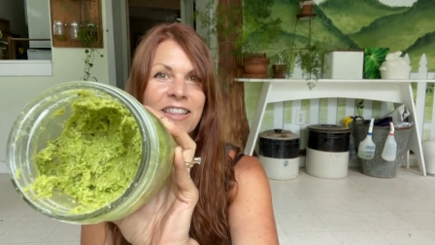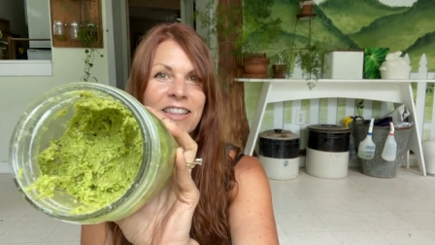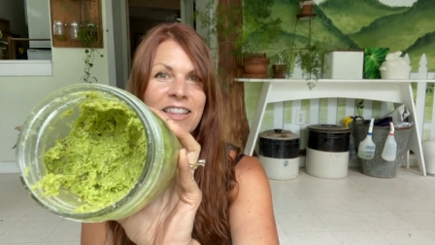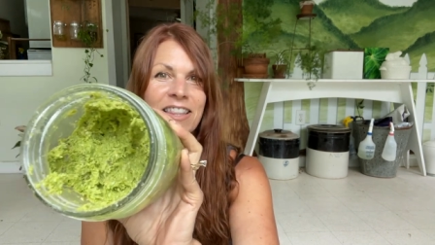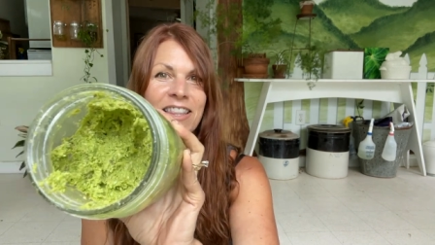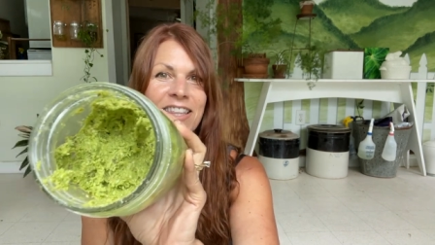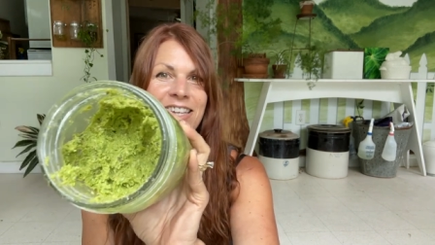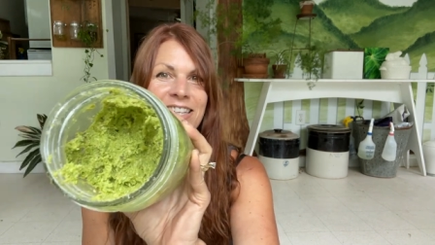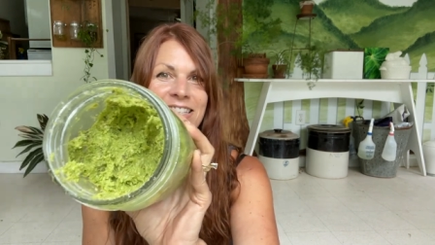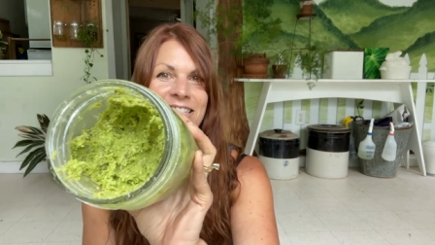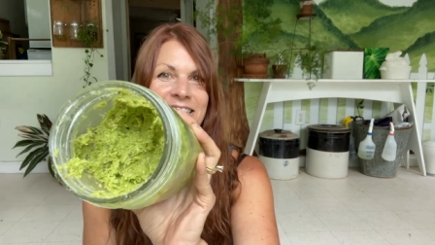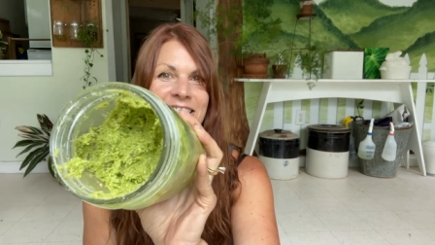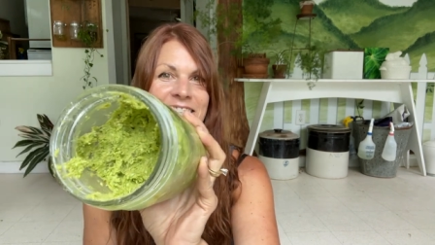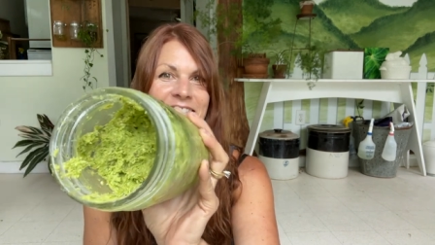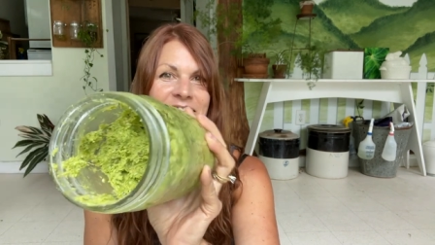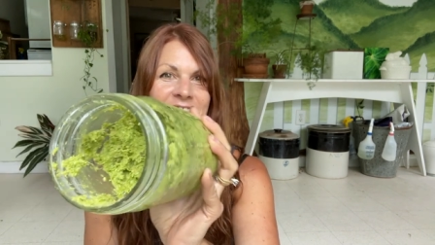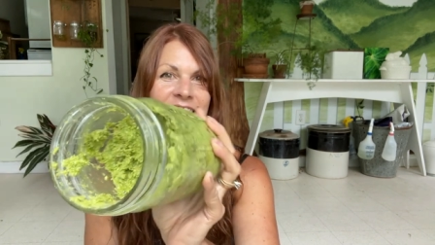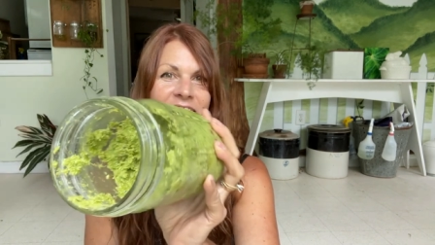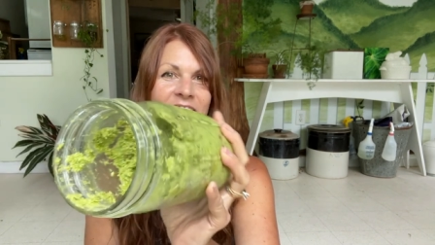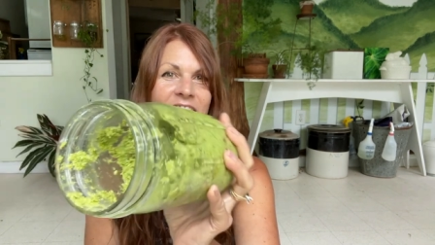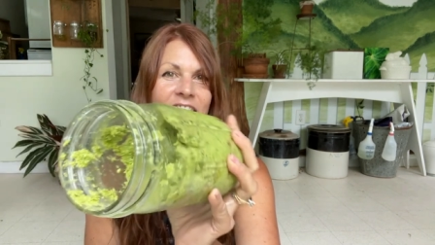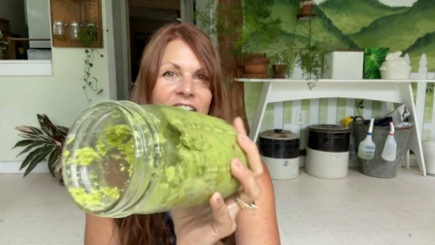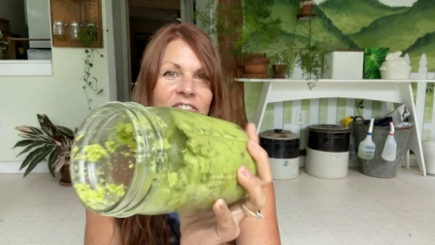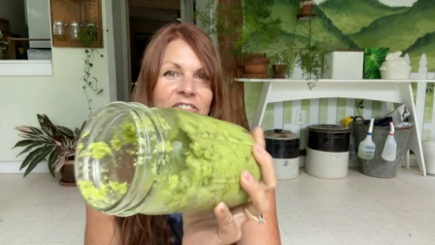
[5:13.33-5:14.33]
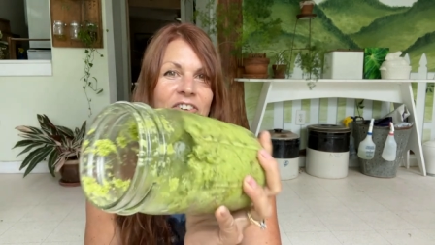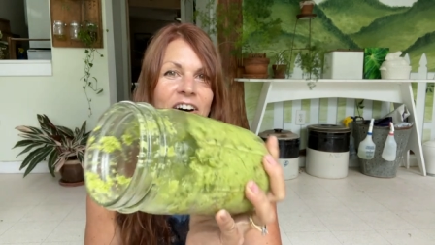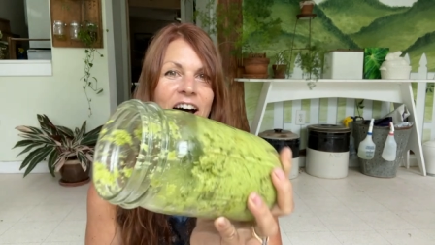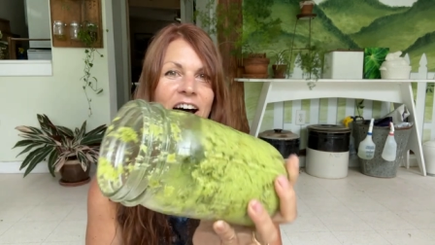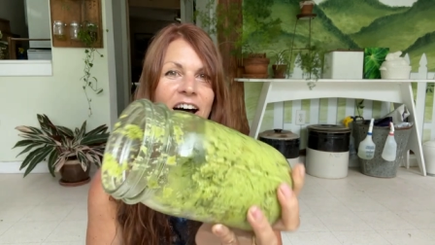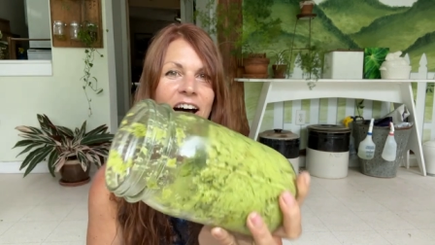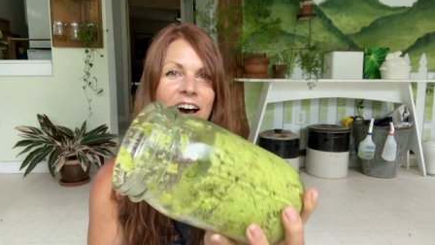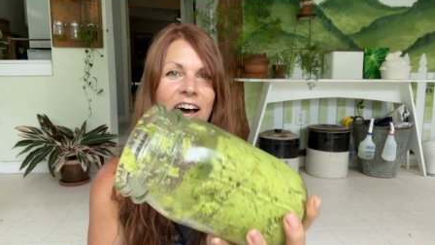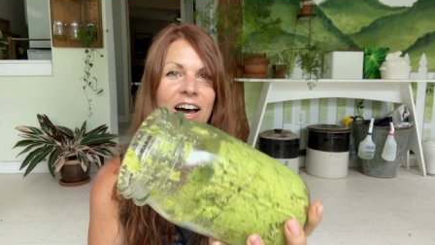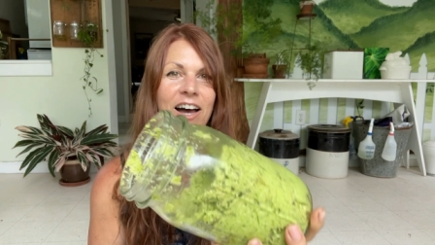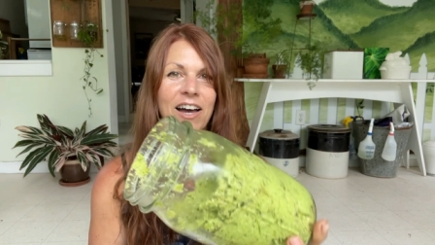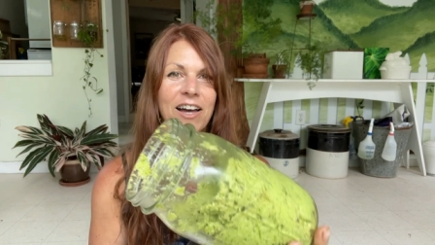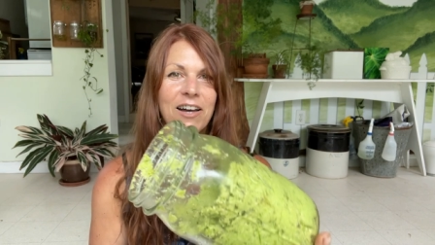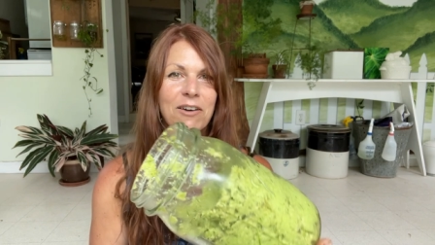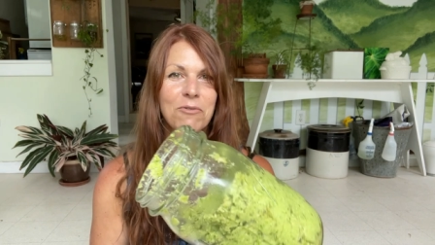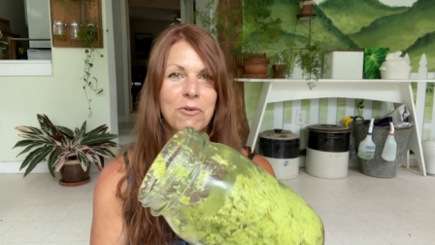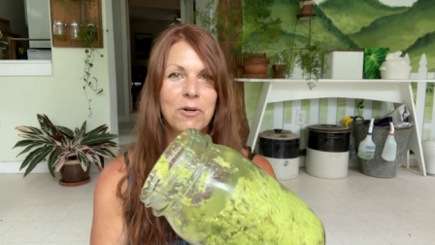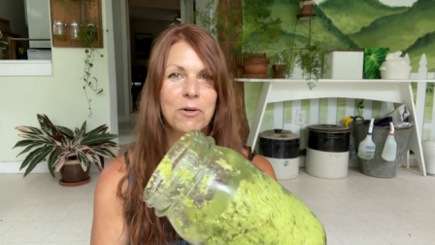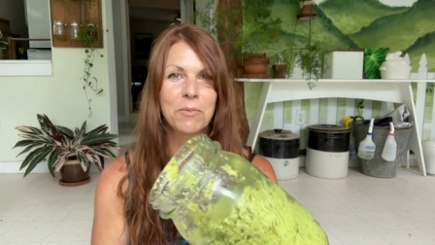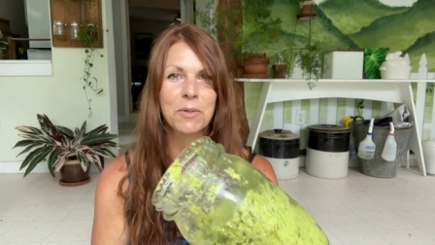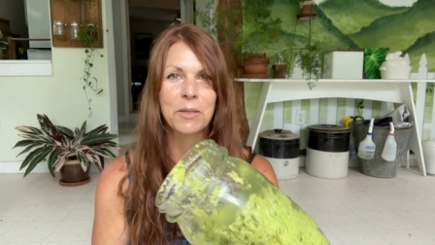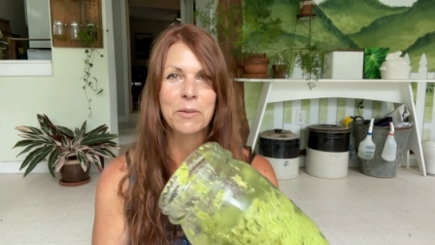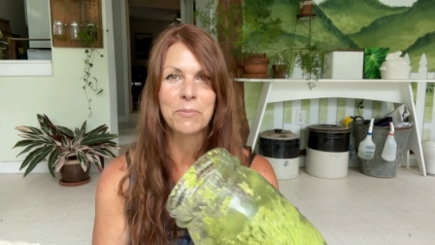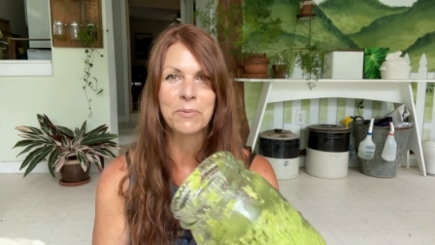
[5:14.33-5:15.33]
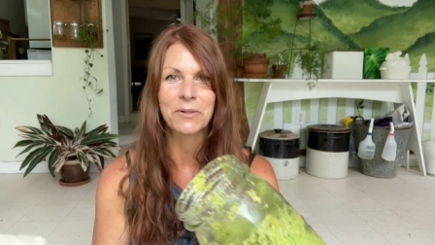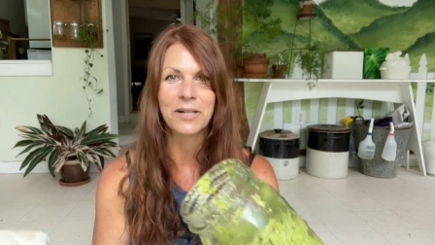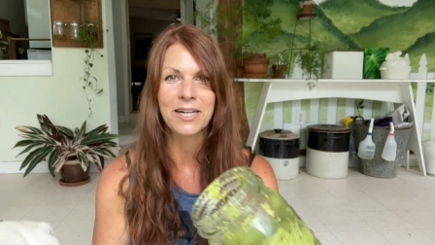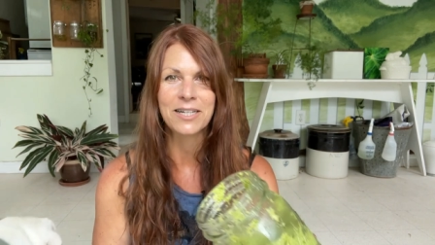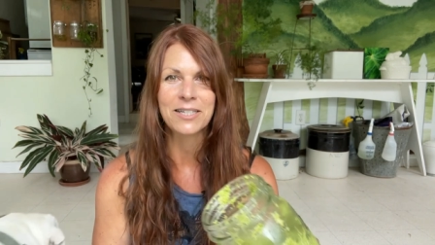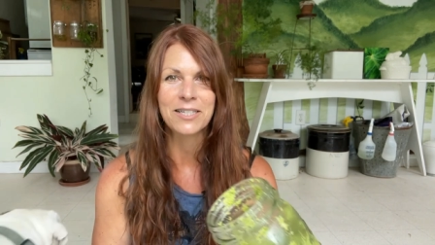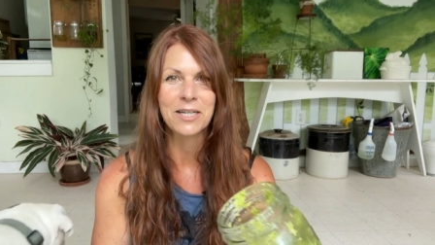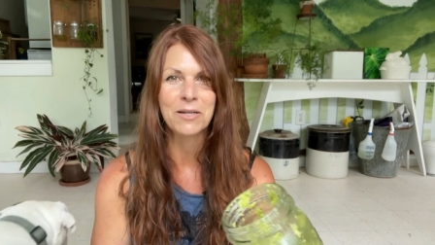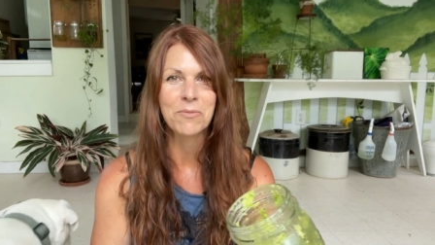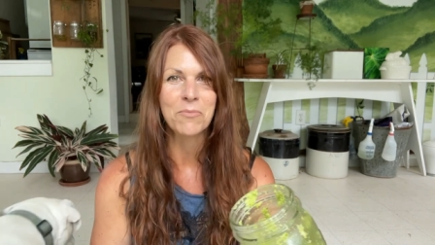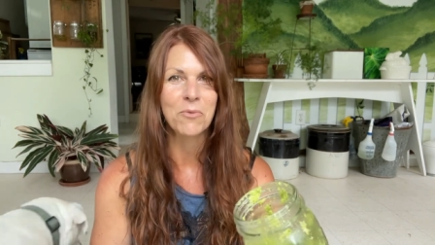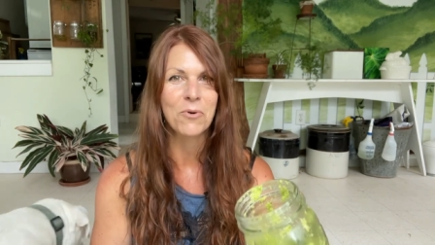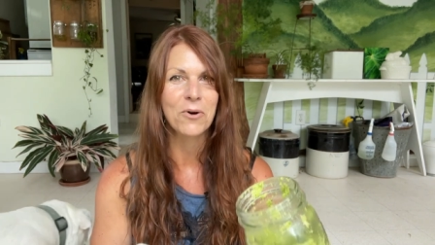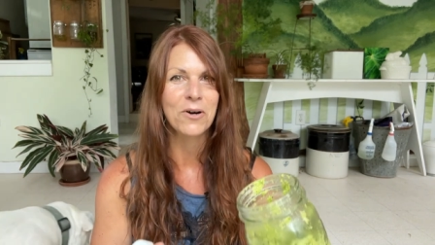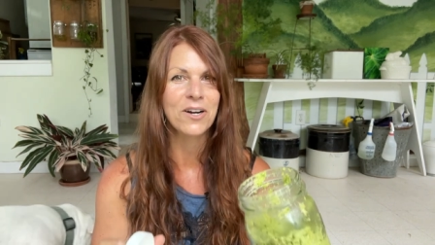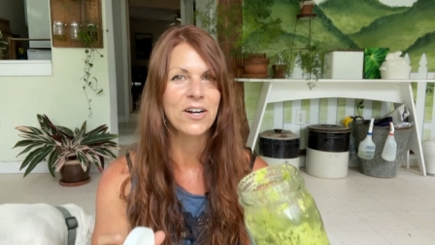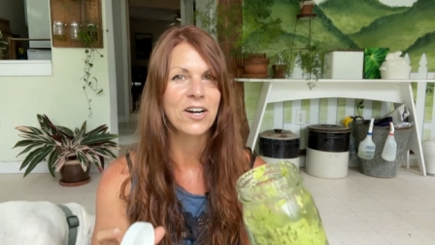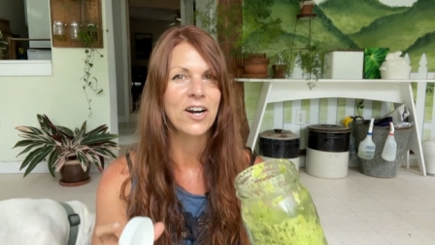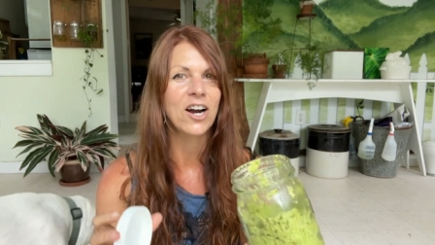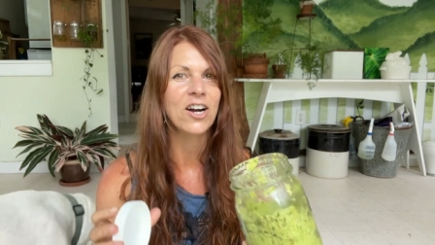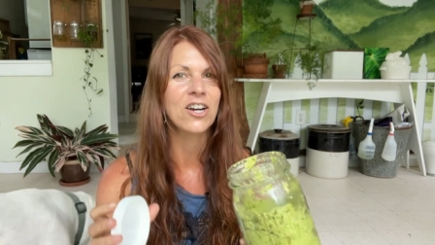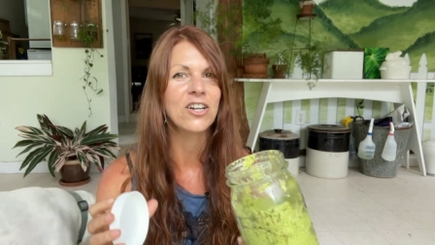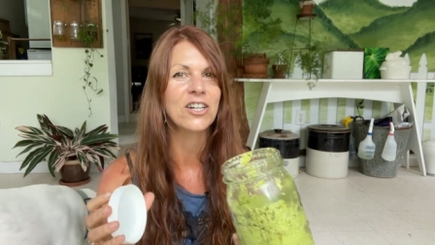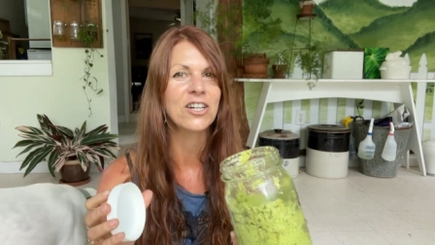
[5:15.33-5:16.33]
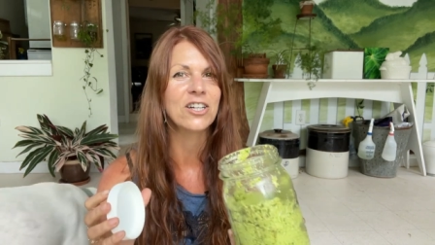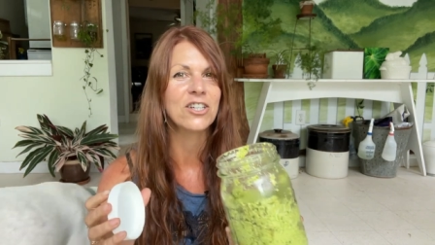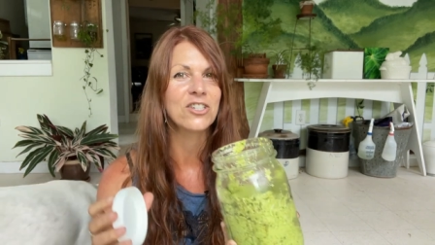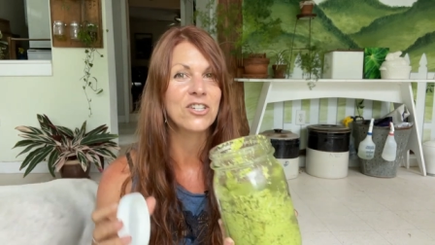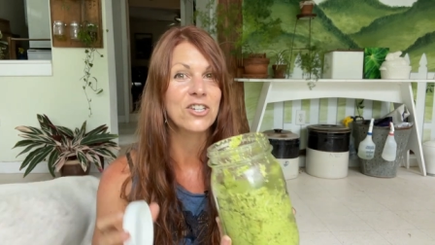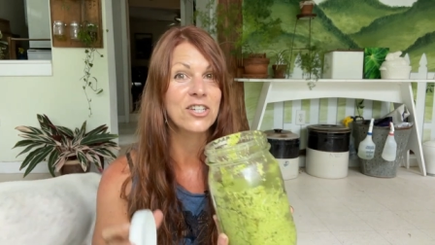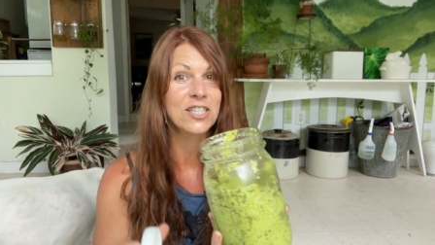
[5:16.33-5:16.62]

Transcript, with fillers: this stuff, I will be planting more garlic